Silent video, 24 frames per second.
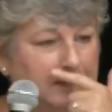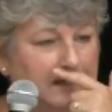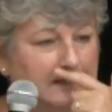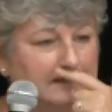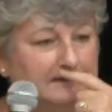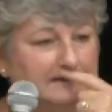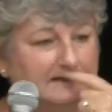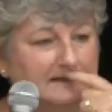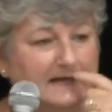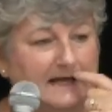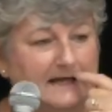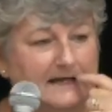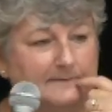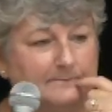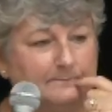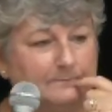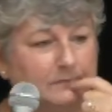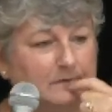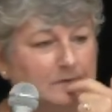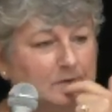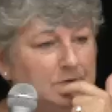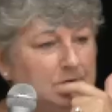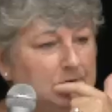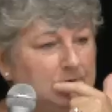light
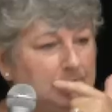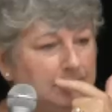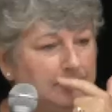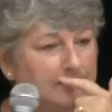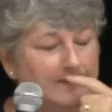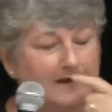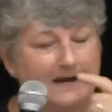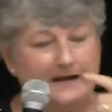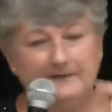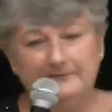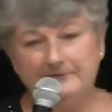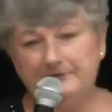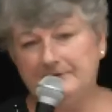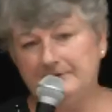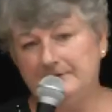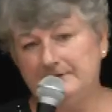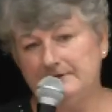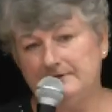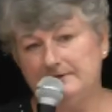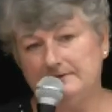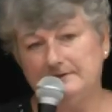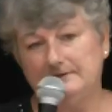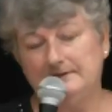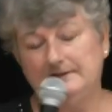blue around
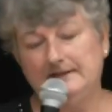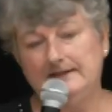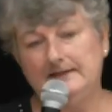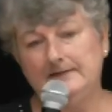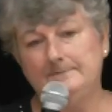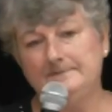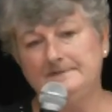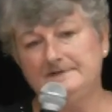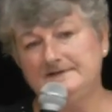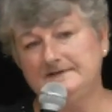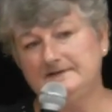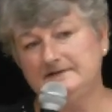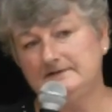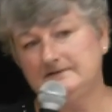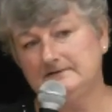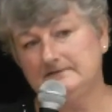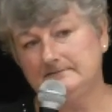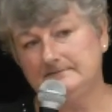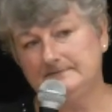their lips,